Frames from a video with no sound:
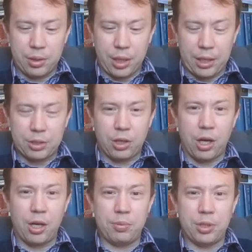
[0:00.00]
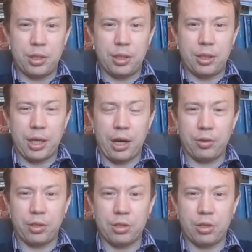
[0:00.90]
at times in
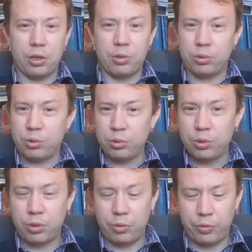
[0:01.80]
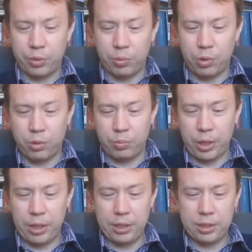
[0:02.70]
characters like Kutuzov in War and
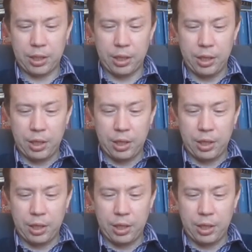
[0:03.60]
Peace, and